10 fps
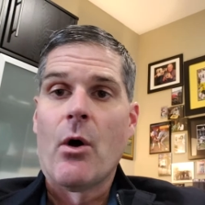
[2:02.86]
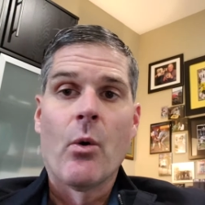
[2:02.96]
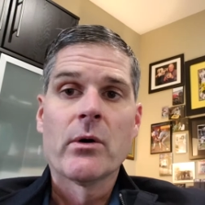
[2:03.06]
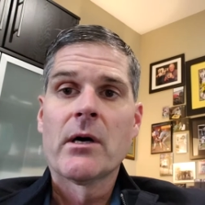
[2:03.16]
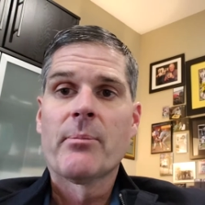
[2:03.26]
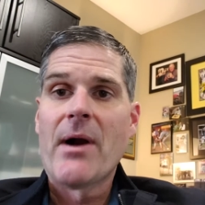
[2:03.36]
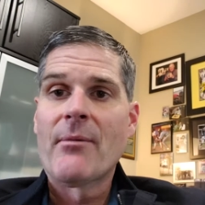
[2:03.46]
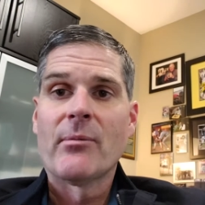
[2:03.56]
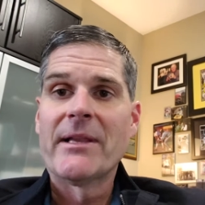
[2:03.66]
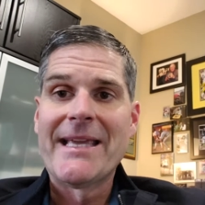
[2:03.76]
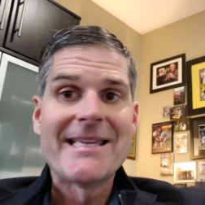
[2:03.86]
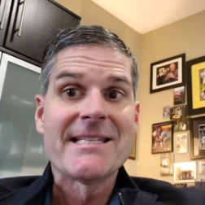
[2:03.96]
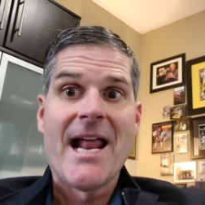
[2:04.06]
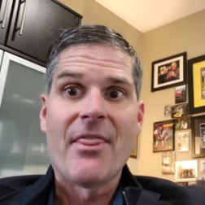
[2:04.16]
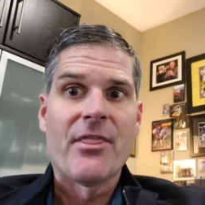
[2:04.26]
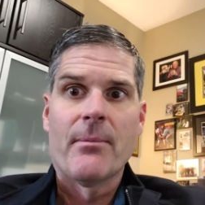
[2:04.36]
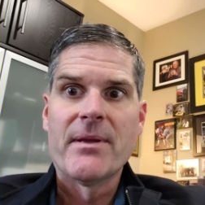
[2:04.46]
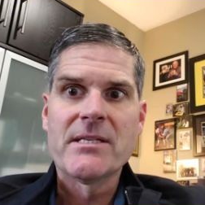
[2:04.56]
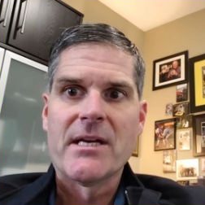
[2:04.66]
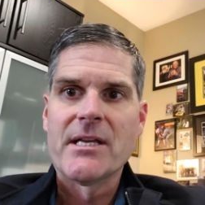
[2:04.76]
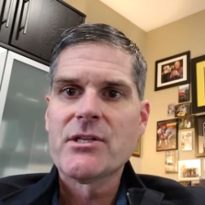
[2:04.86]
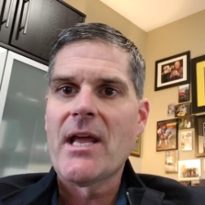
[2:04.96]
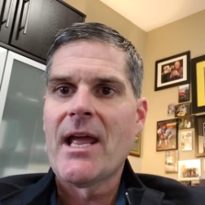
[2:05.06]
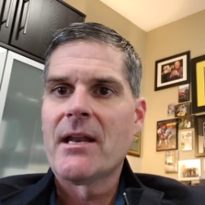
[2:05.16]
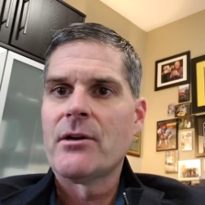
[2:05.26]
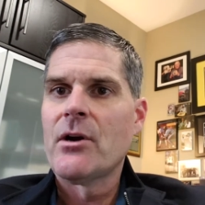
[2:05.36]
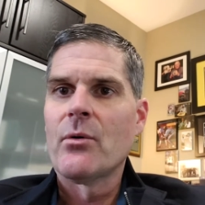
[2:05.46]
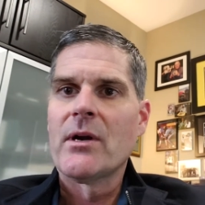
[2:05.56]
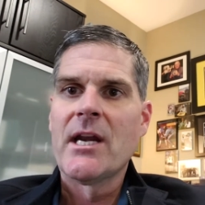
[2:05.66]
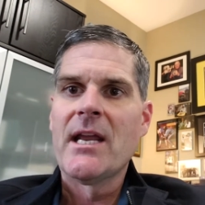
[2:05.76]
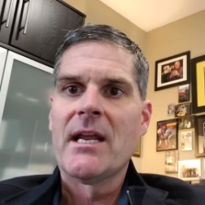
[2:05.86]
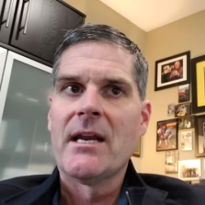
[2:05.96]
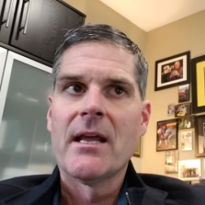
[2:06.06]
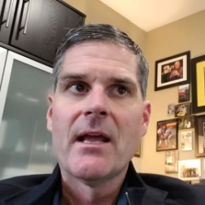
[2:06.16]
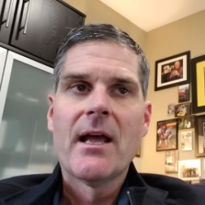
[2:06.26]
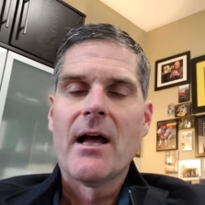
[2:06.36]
owner probably is not the business, and you don't need,